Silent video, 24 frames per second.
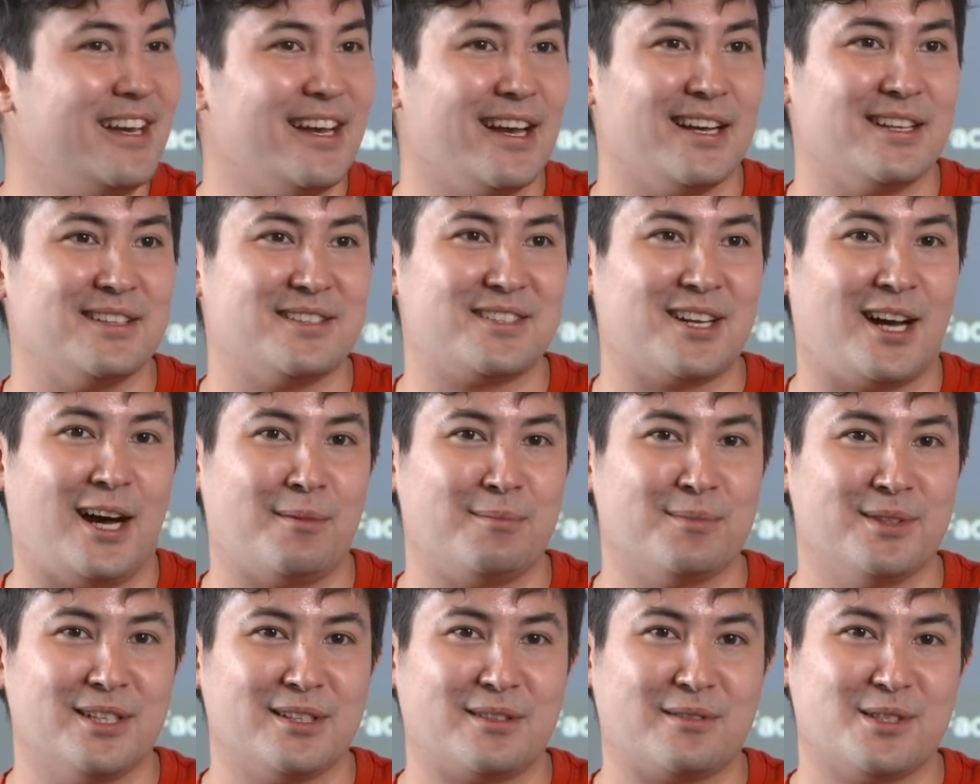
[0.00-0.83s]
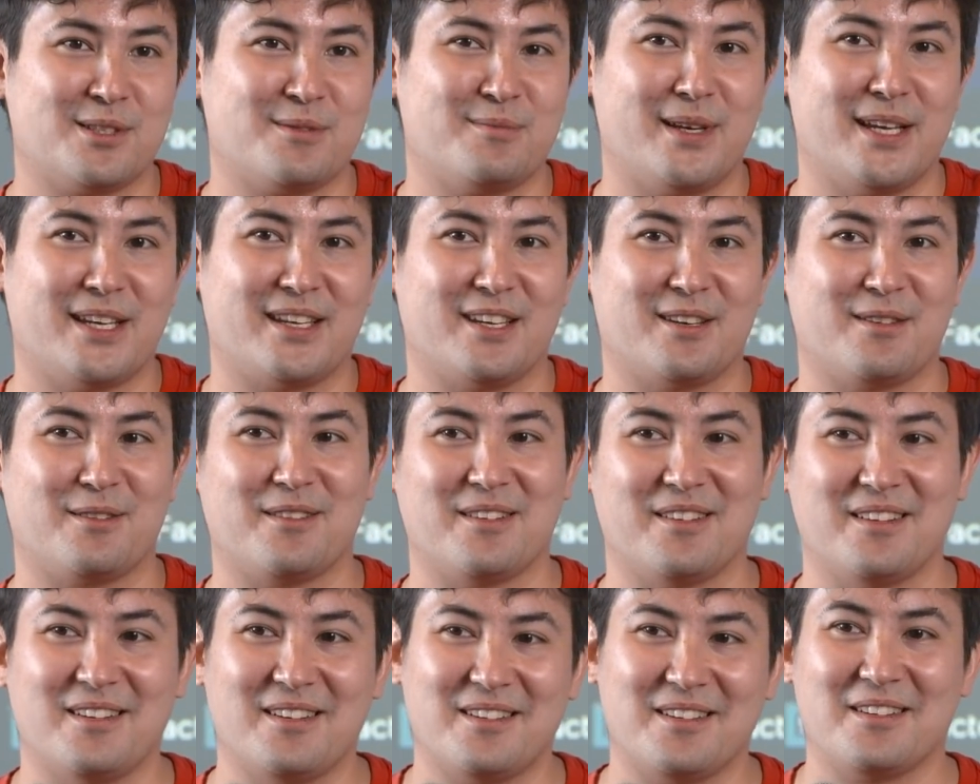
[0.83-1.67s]
And Tom Nook was
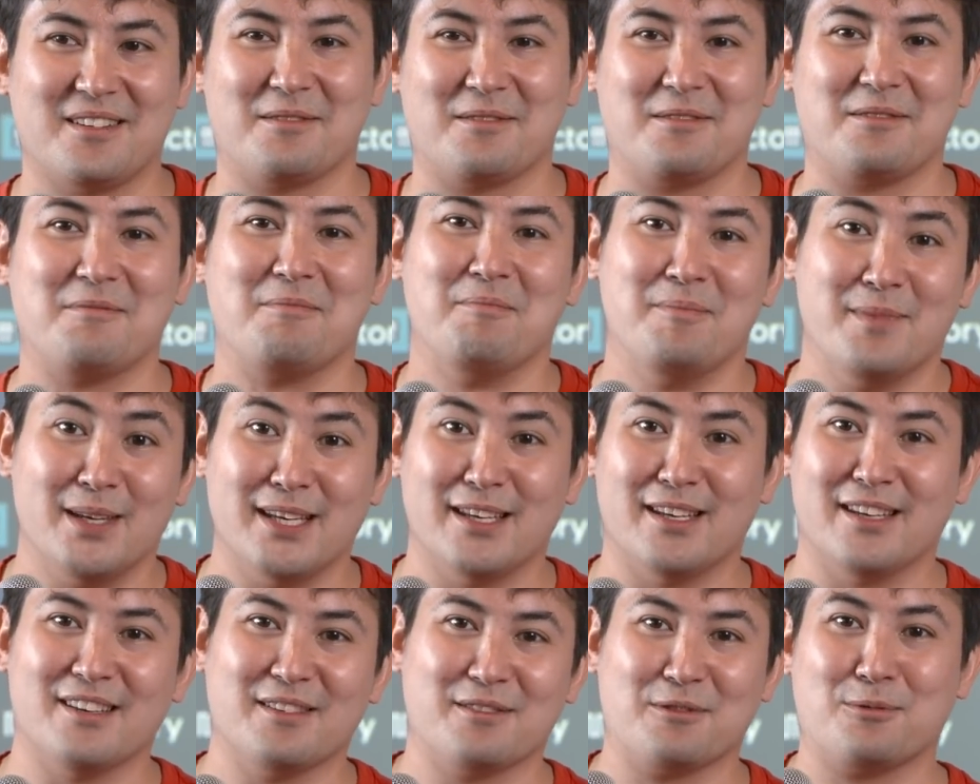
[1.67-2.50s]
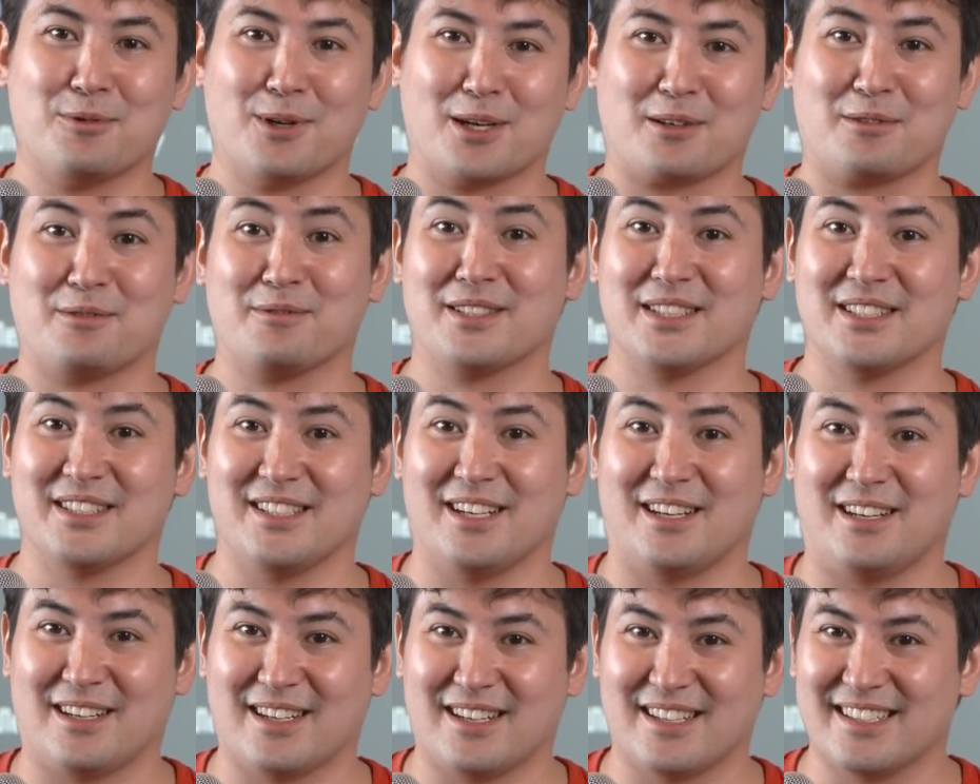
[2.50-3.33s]
making me work really
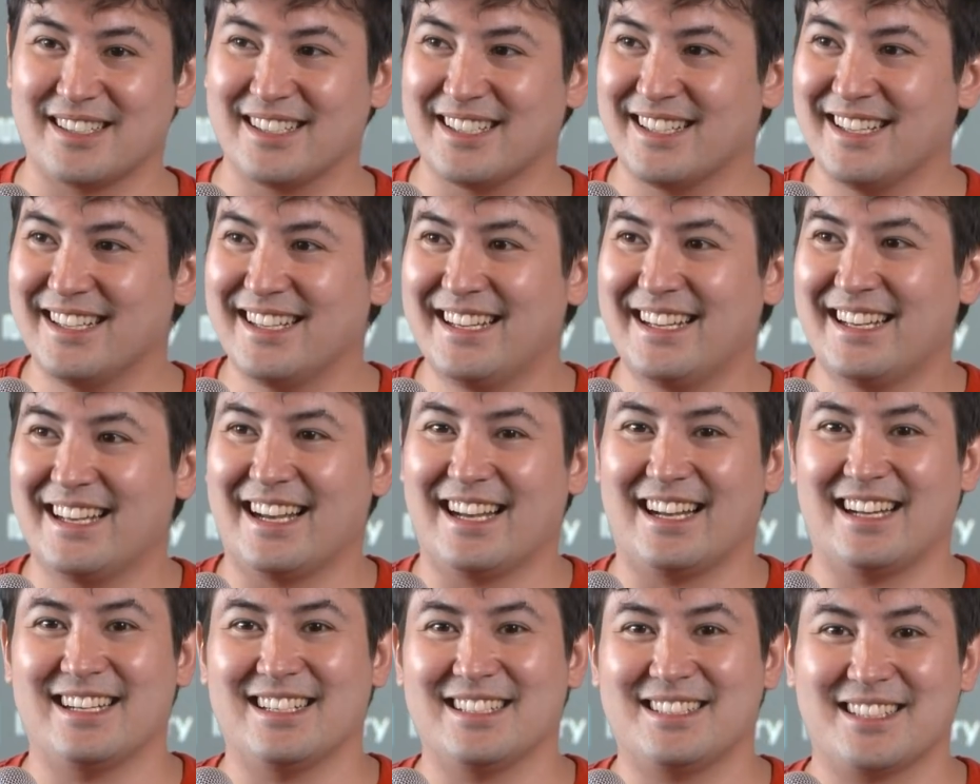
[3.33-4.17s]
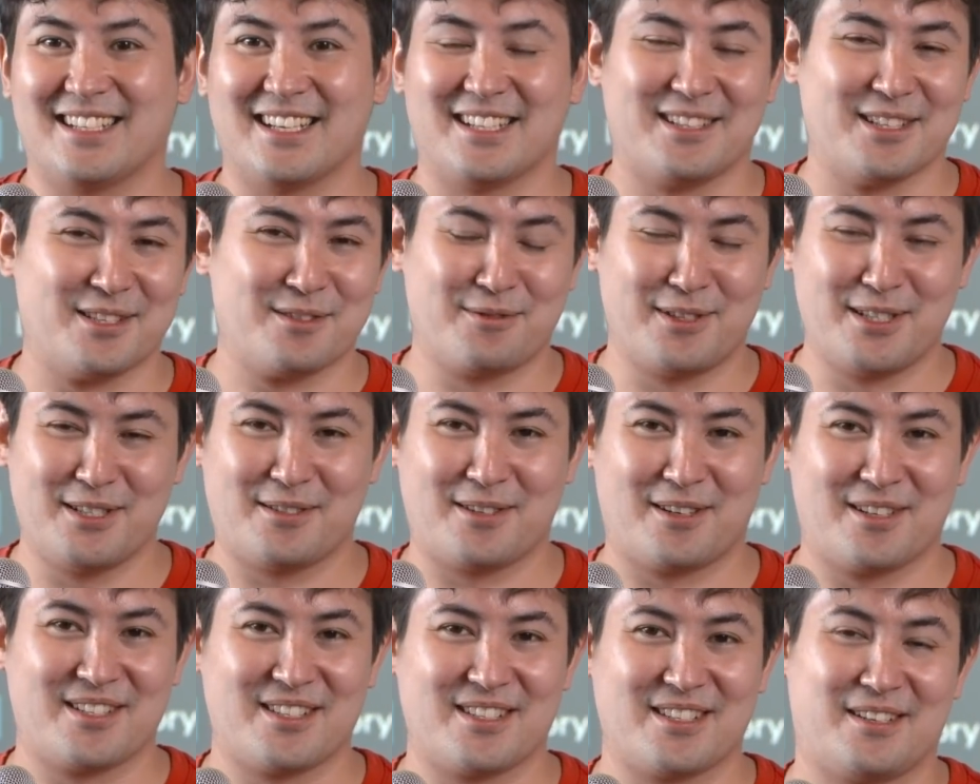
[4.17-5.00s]
hard to get these
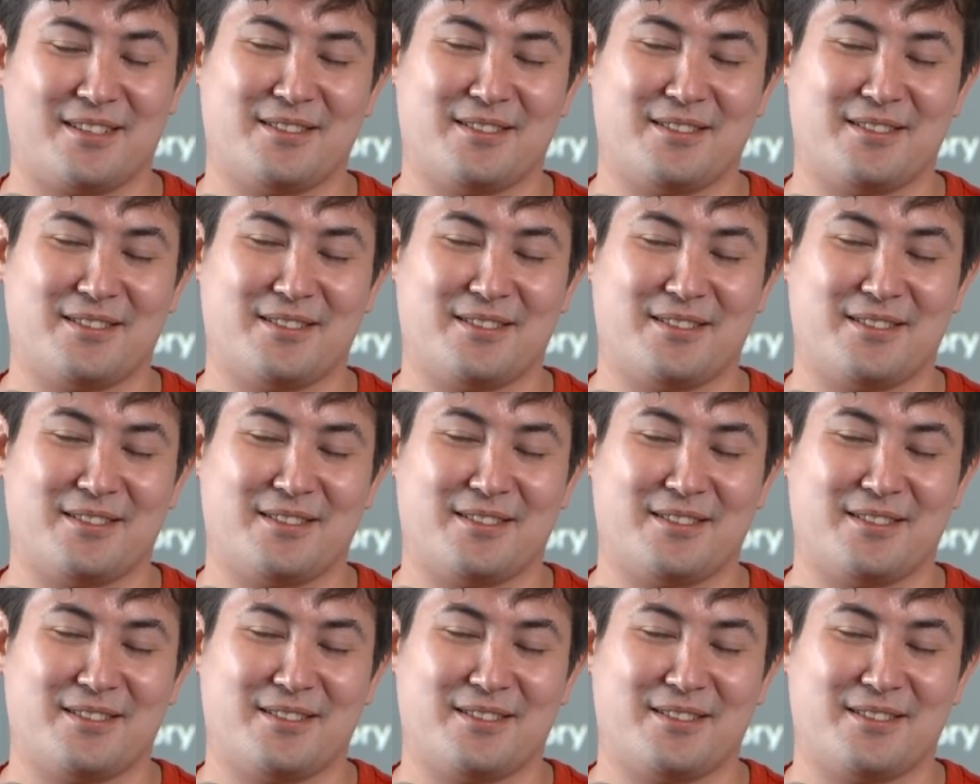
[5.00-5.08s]
resources.